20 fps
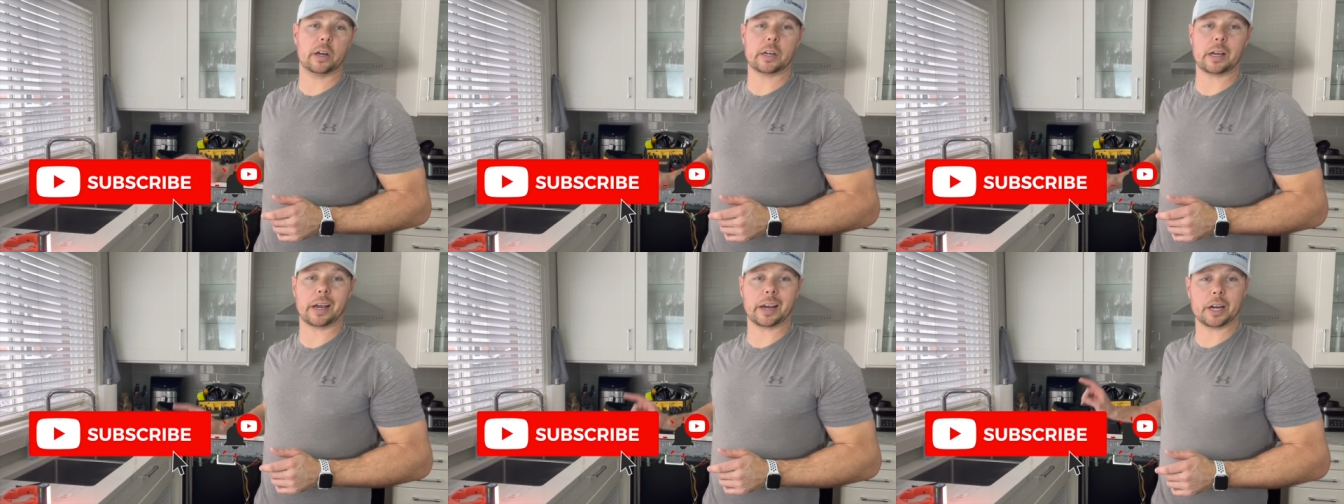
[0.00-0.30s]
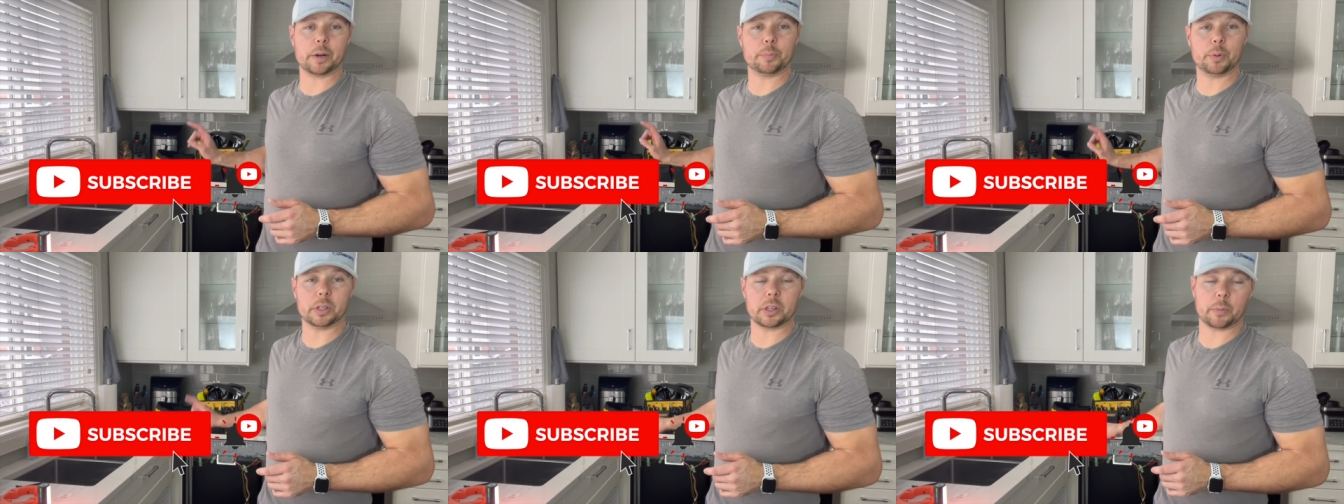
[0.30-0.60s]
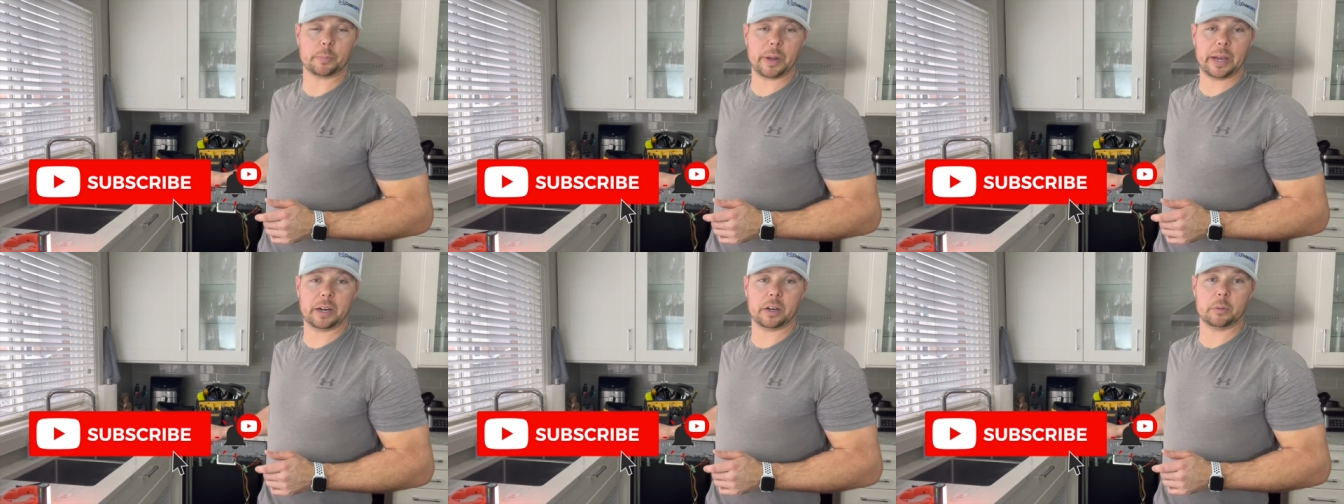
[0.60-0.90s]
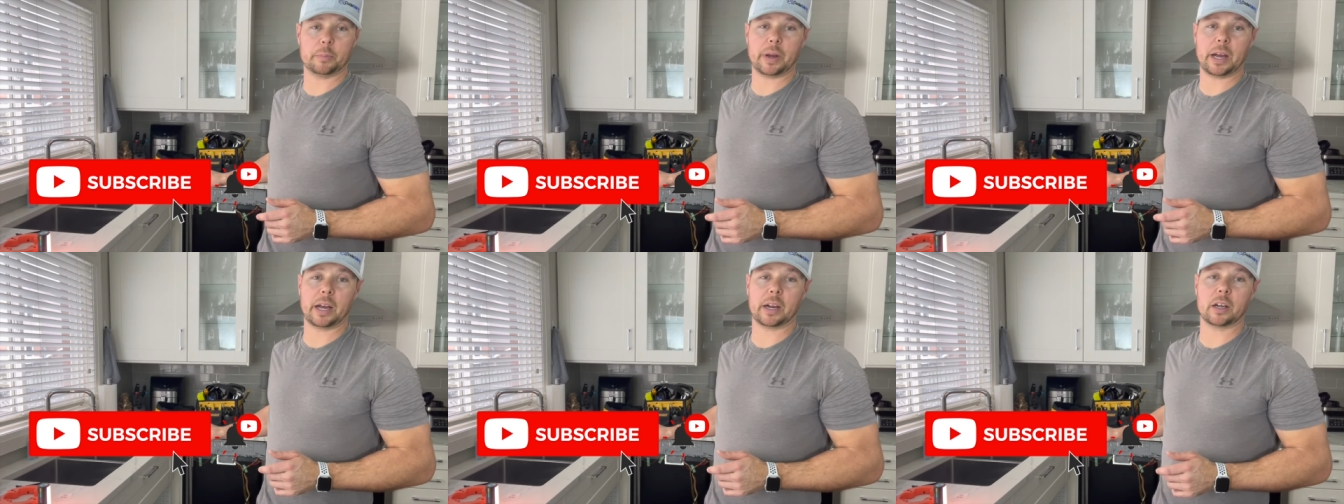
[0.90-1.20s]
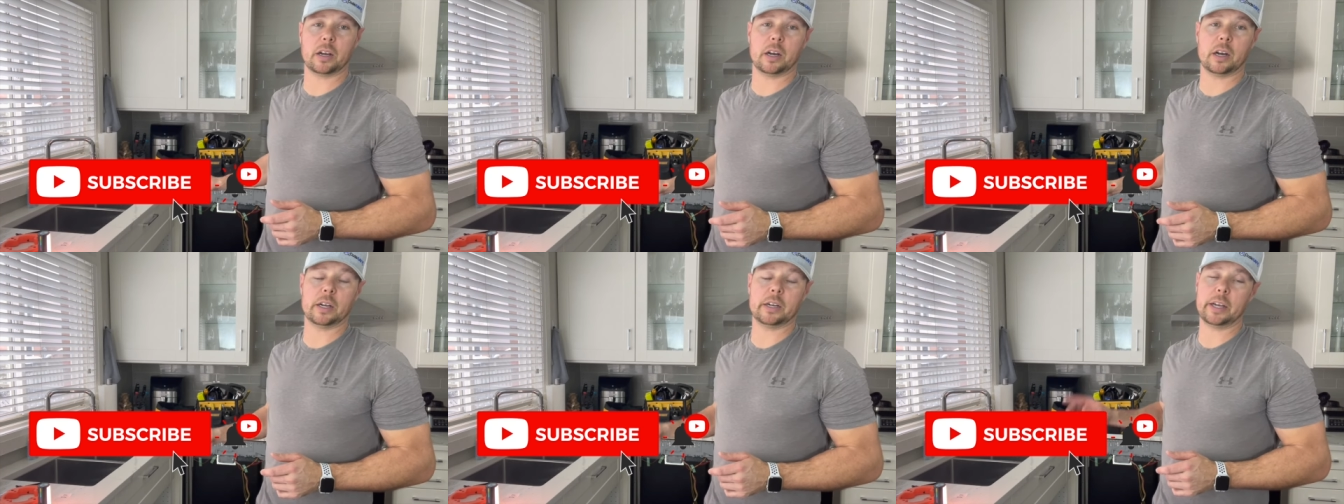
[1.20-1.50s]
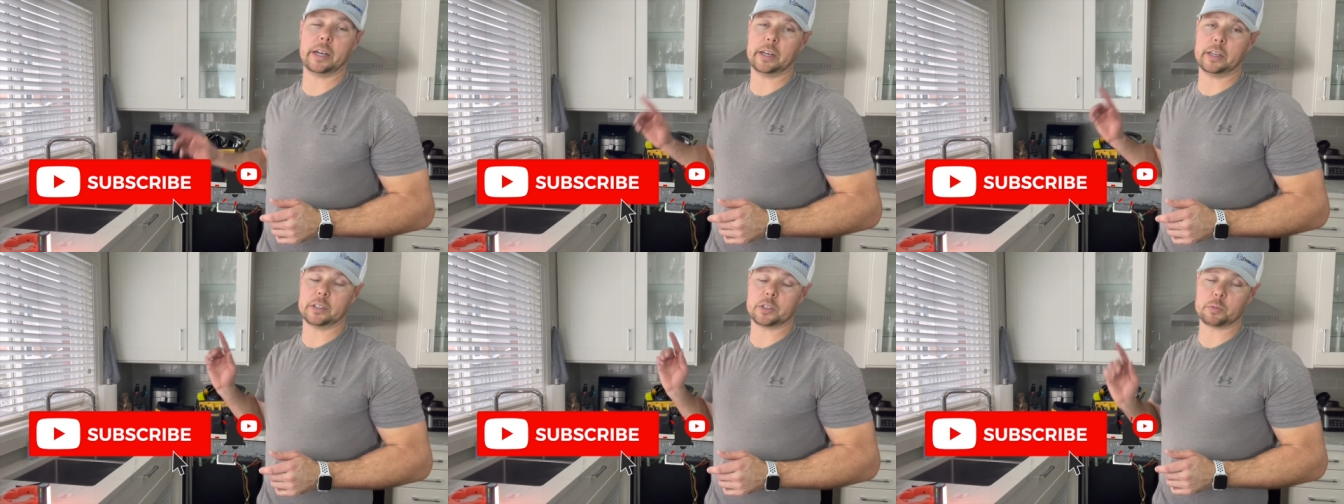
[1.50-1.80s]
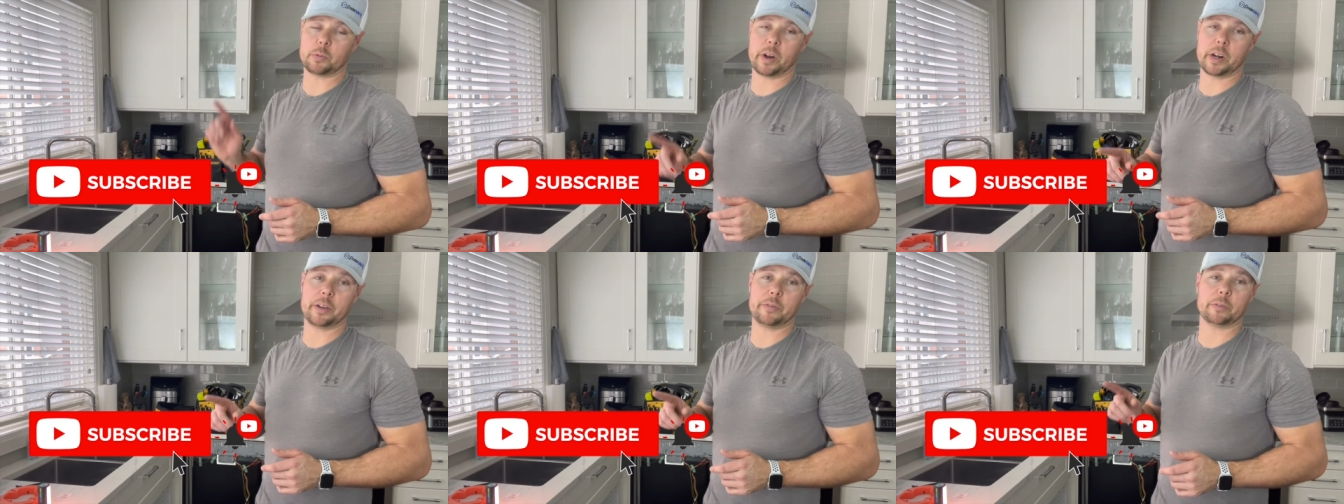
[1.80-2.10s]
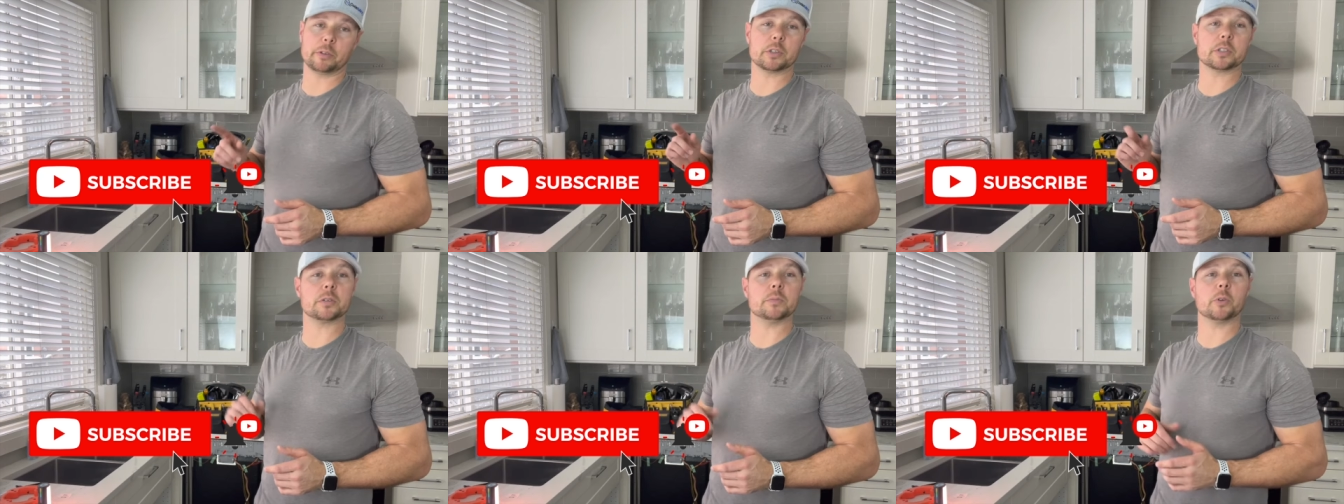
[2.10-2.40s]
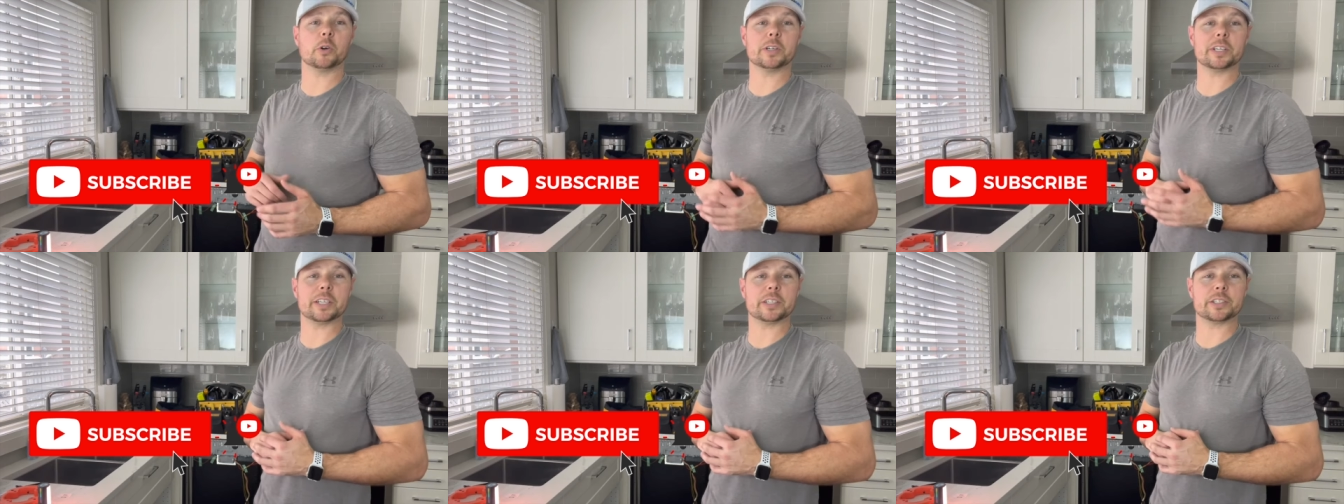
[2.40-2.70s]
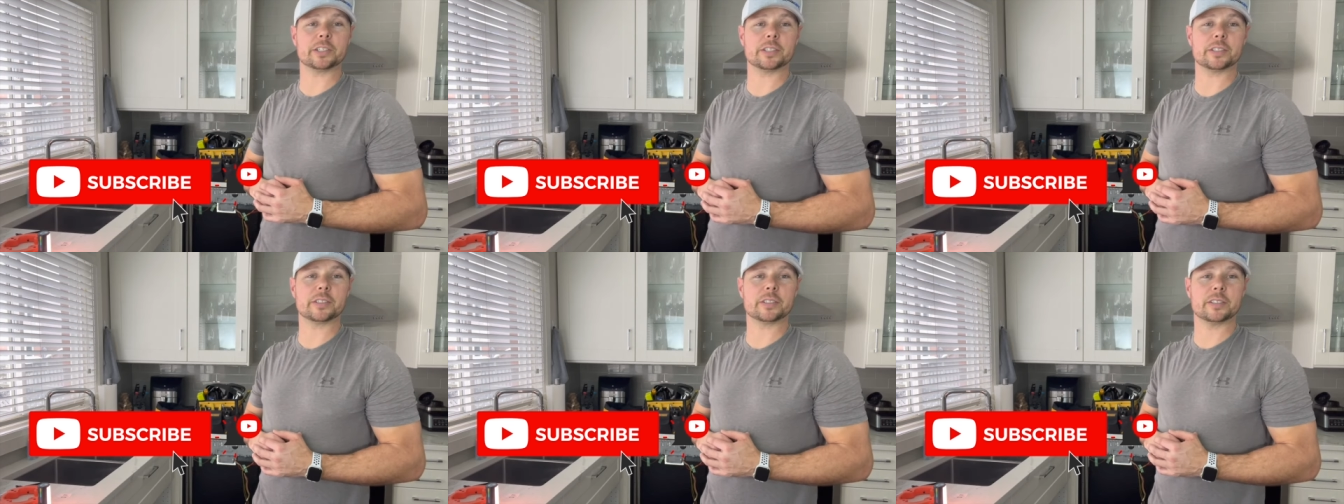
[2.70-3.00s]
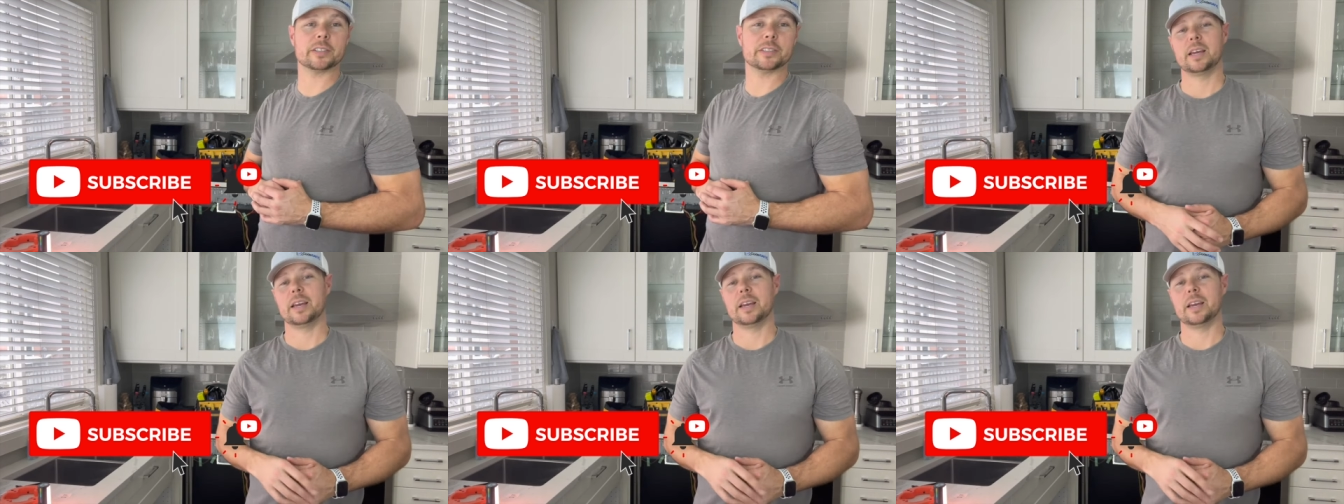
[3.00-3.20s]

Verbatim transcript: I'm gonna put the panel back on and it's ready for some more dishes.